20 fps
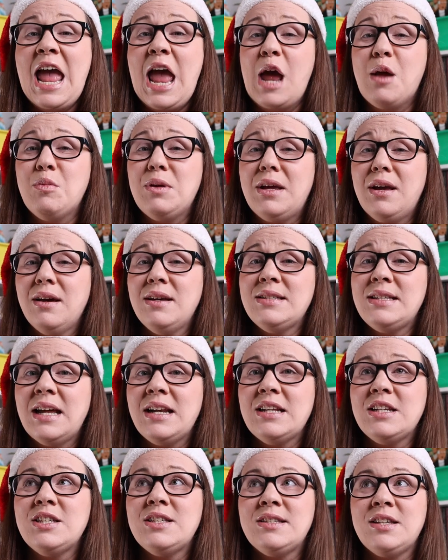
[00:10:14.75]
And because
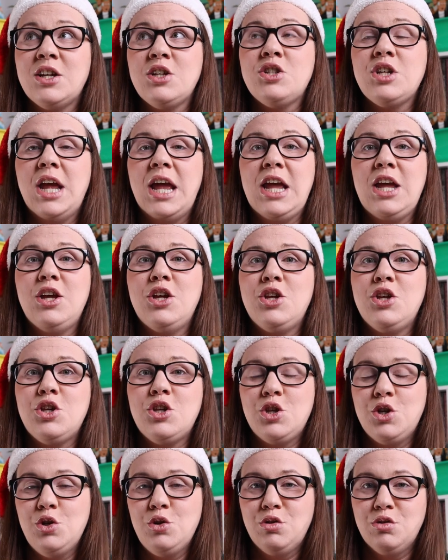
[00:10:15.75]
that is such a
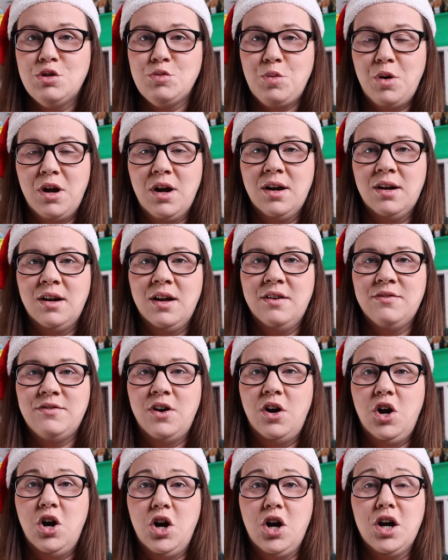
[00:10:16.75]
huge part of
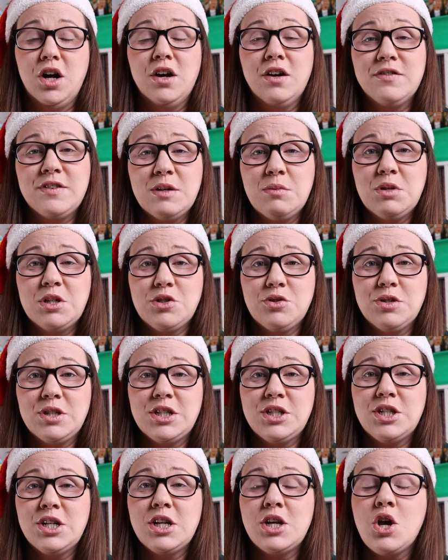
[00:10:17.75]
our family
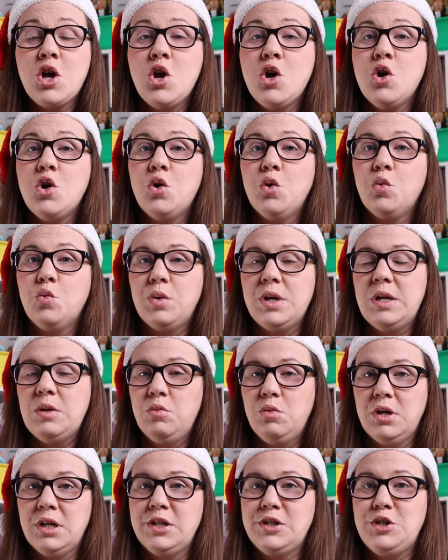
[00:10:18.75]
tradition, we
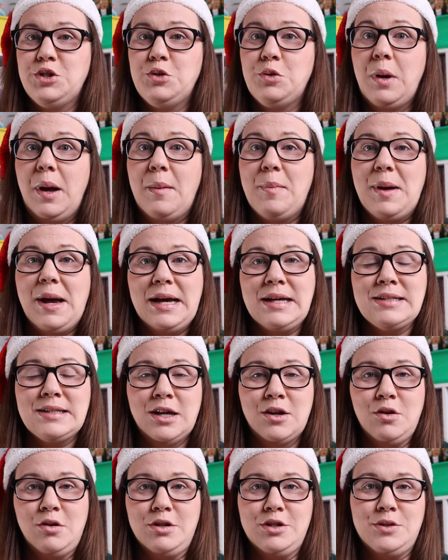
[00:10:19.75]
want to pass
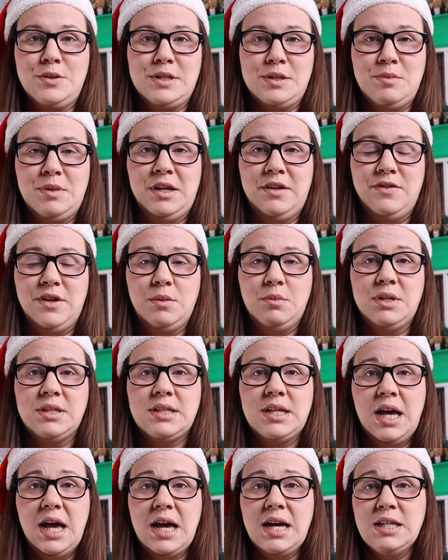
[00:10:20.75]
that on to as many families
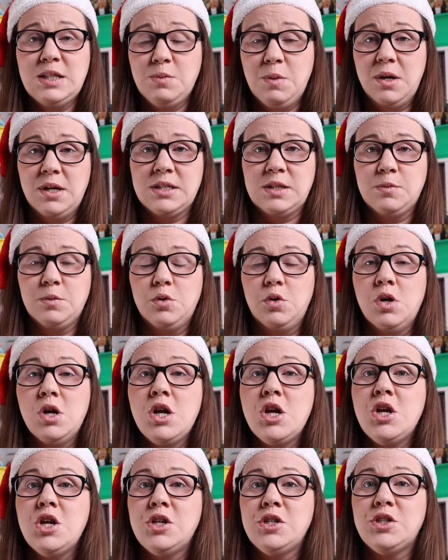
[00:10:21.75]
as possible.
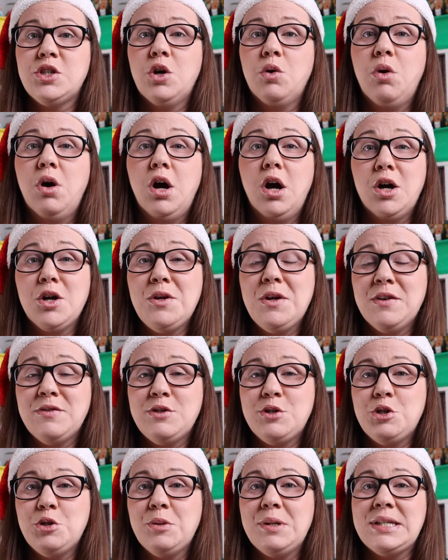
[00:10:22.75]
So all you have
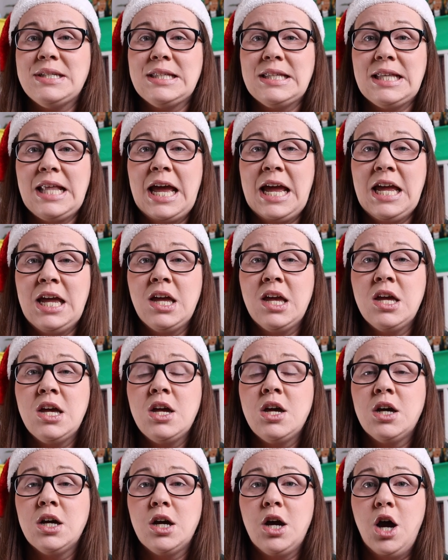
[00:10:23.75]
to do is like,
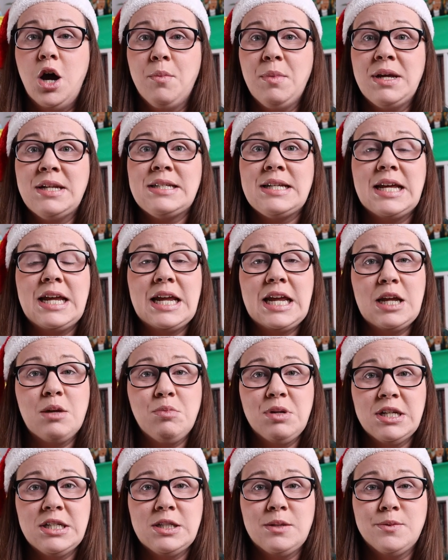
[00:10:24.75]
comment, and
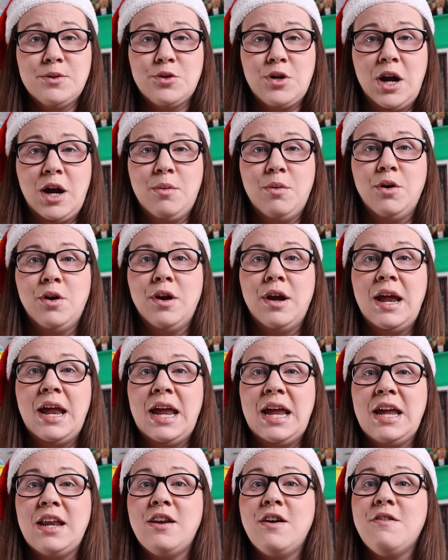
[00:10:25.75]
be a subscriber,
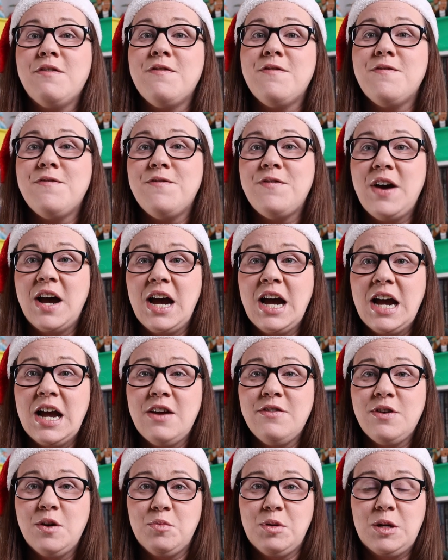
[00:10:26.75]
and
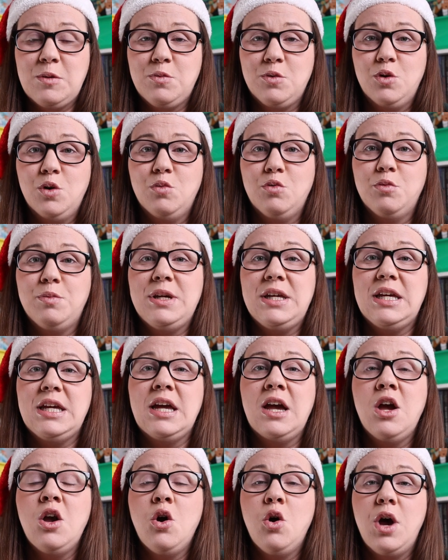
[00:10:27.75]
five people will
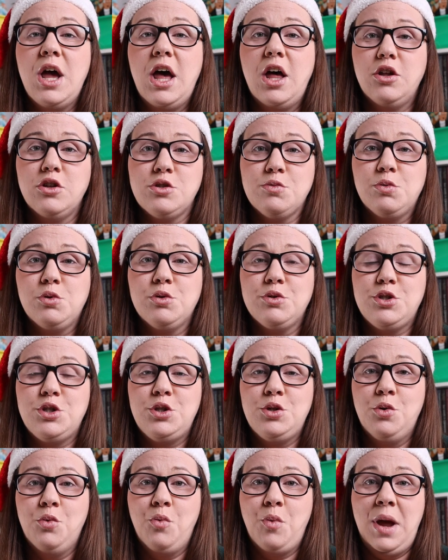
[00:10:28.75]
be eligible
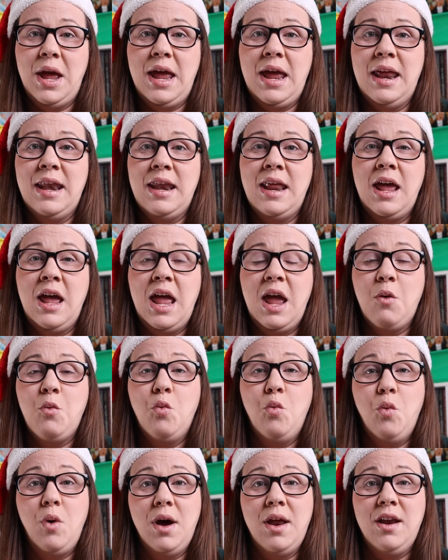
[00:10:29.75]
to win
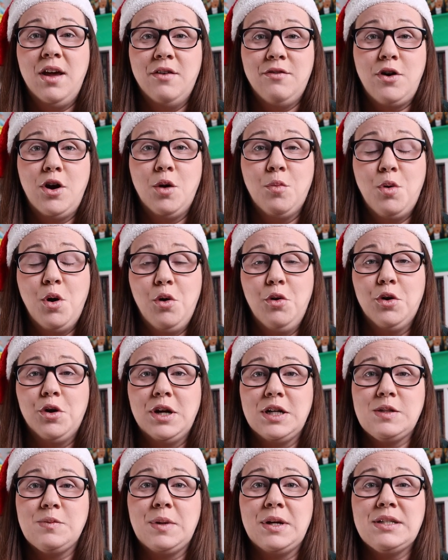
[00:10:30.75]
one of our Polar
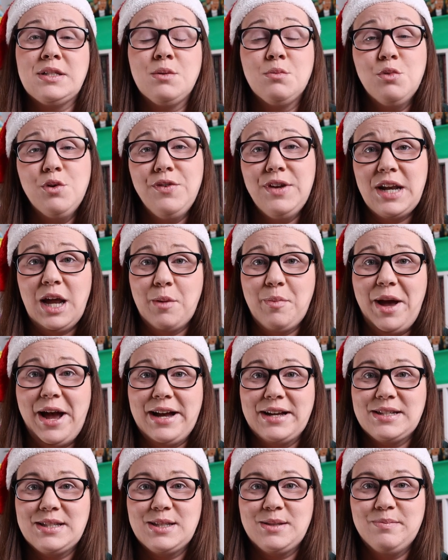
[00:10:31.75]
Express movie night
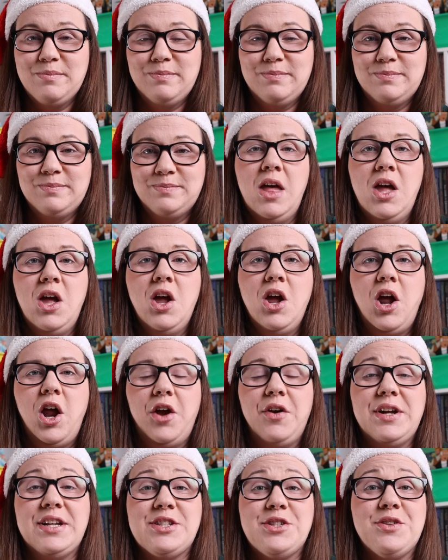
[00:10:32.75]
packs.
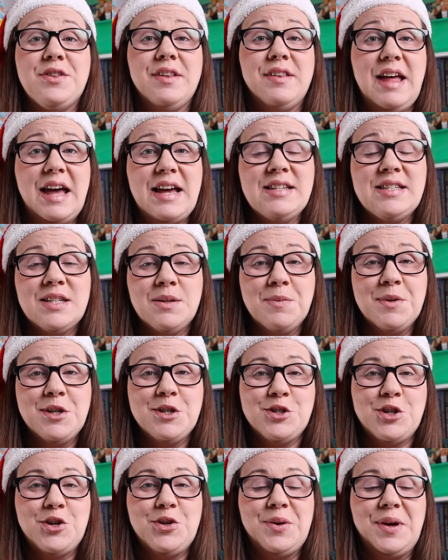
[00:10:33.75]
All right, so the last thing I'm going
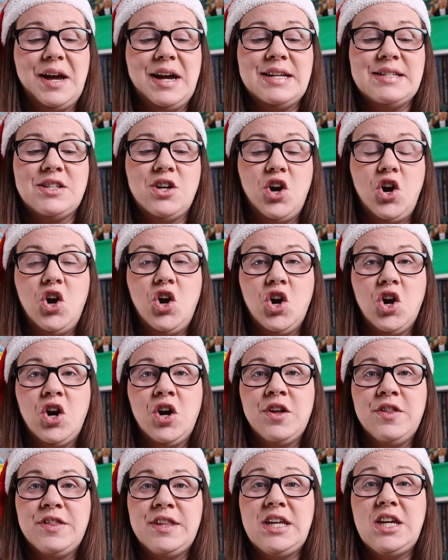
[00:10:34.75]
to show you guys
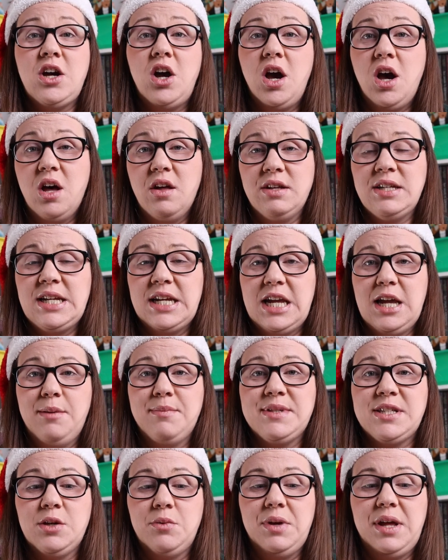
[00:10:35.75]
are the holiday
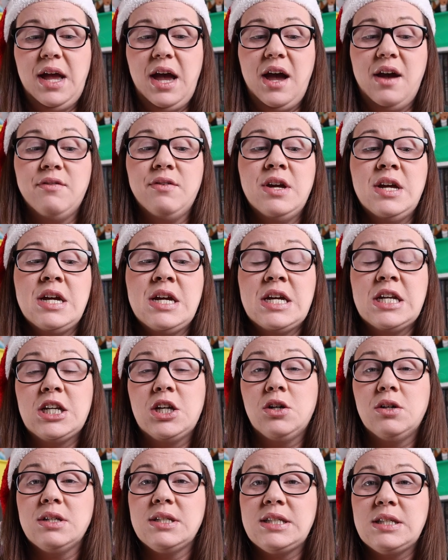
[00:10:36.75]
games that we have.
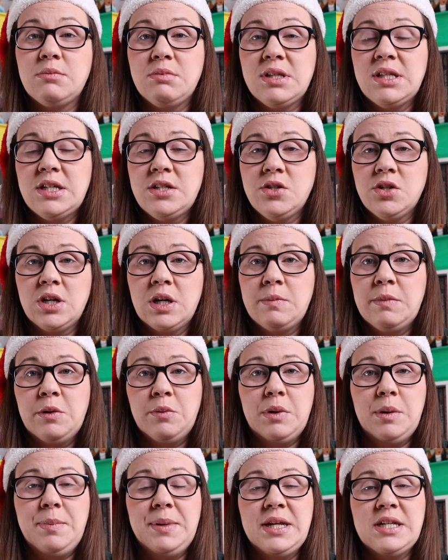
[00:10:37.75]
Now, some of these are going to be
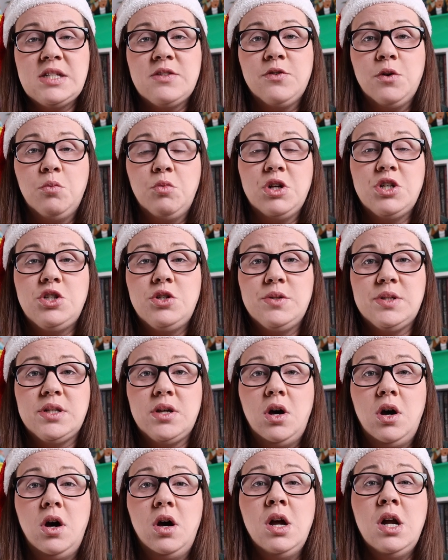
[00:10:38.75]
repeats from what you
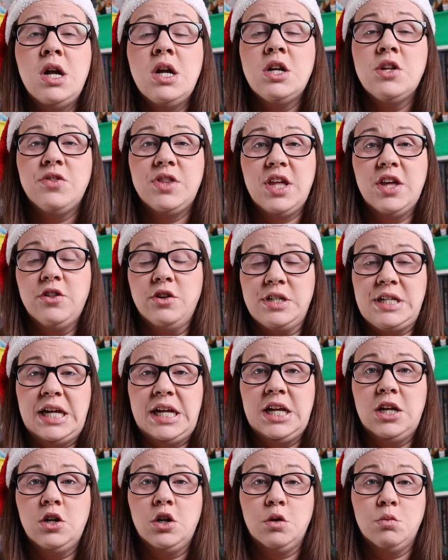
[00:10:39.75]
saw the other
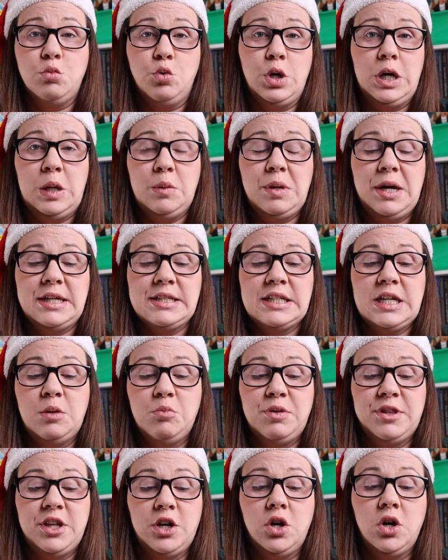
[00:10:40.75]
day in our morning basket,
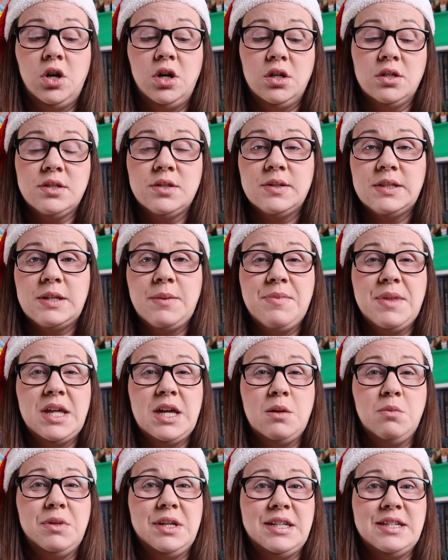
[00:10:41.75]
but there are also some
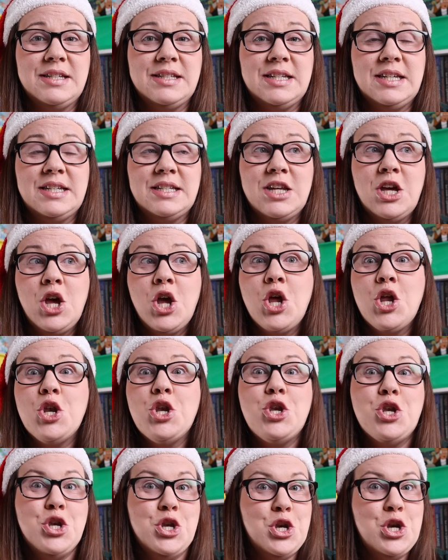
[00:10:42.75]
that Emily doesn't
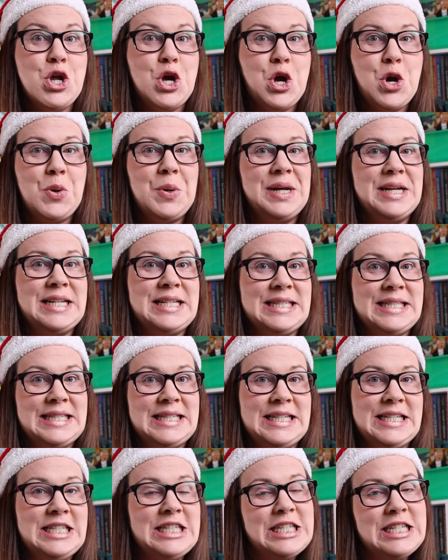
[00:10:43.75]
know
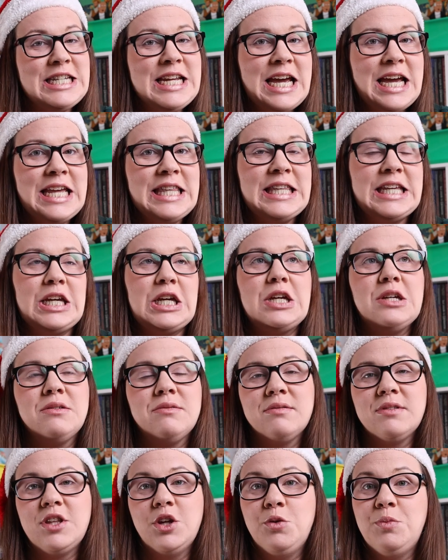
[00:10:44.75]
exist yet. Like,
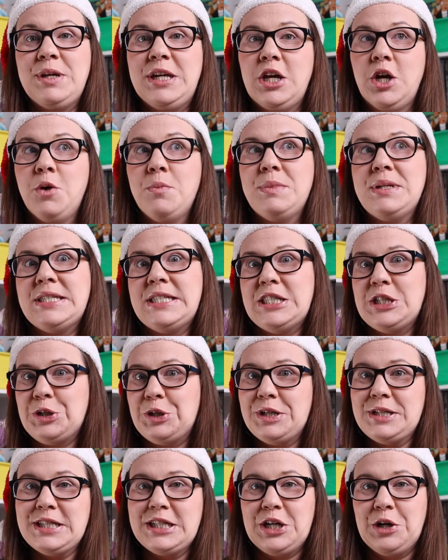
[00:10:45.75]
they'll be
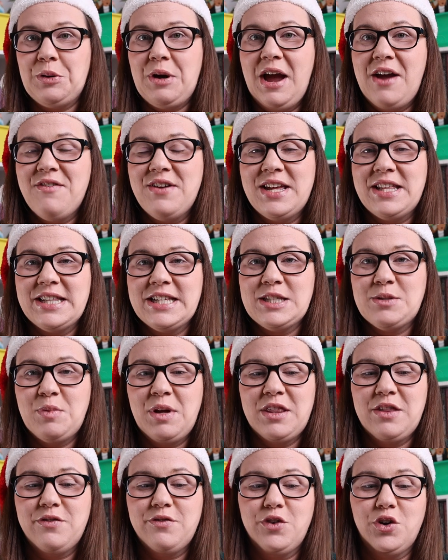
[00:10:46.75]
mysteriously arriving this
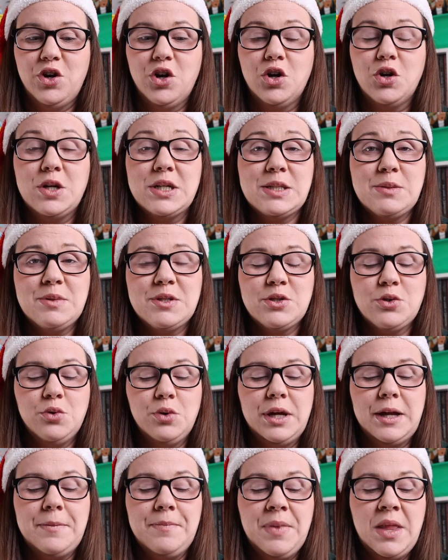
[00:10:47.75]
month for Christmas
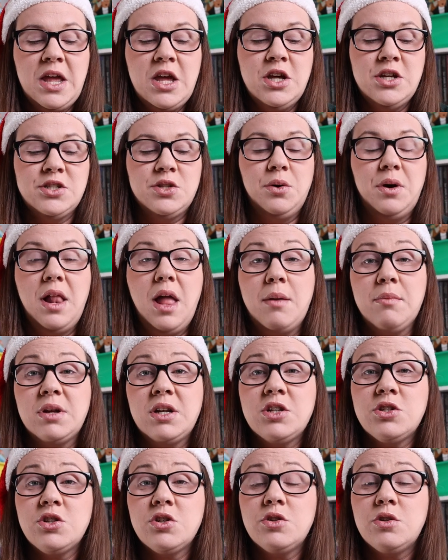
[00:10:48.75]
schooling. So I'm
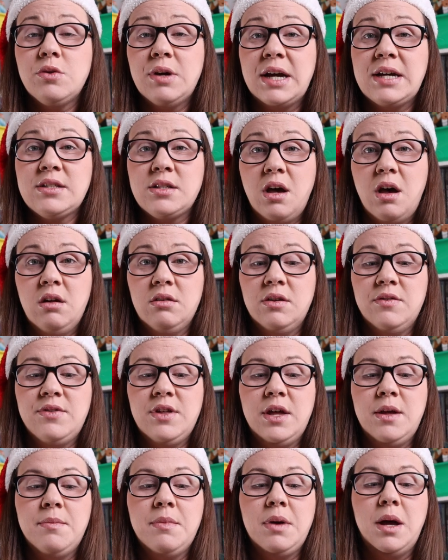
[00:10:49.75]
going to show you guys all of
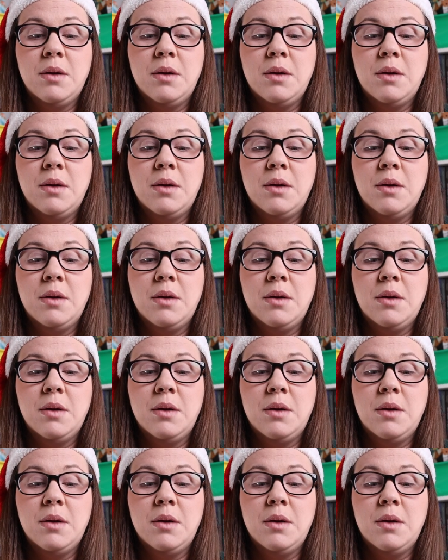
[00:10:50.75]
them.